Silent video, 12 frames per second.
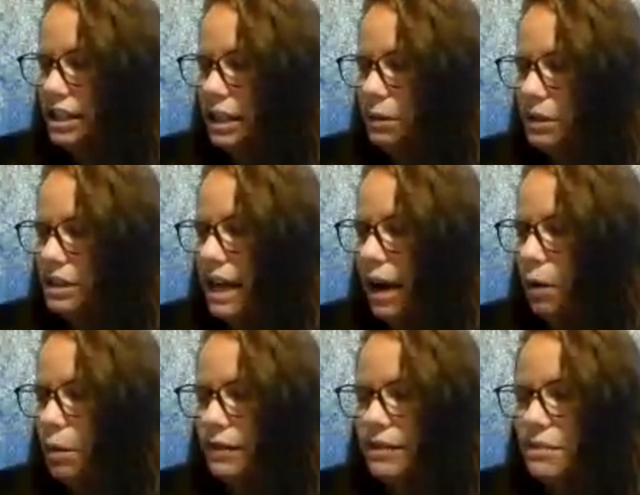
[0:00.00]
he was now
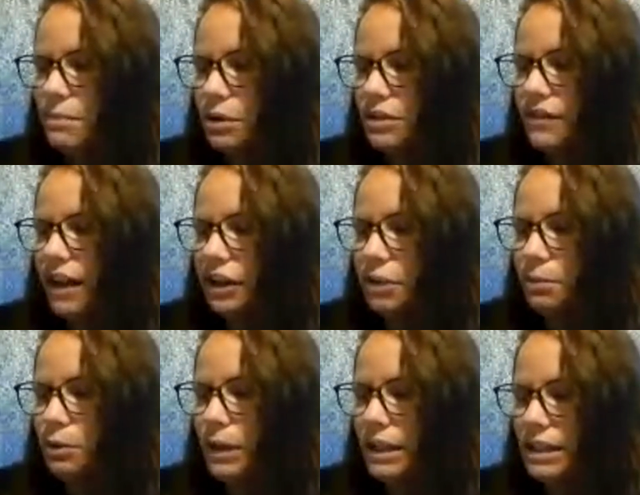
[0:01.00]
one of the most
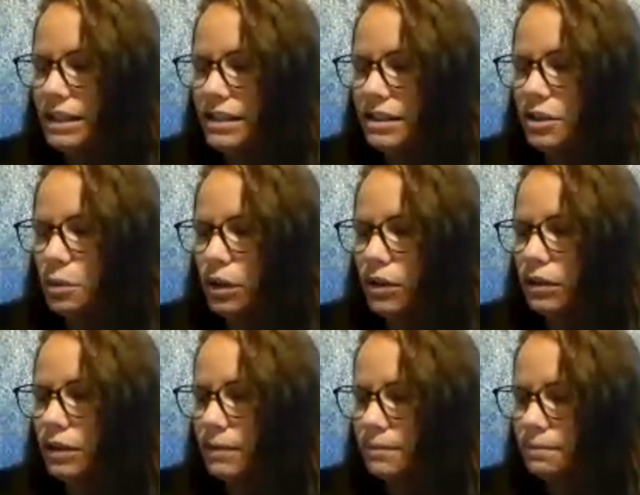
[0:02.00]
valuable witnesses in the world.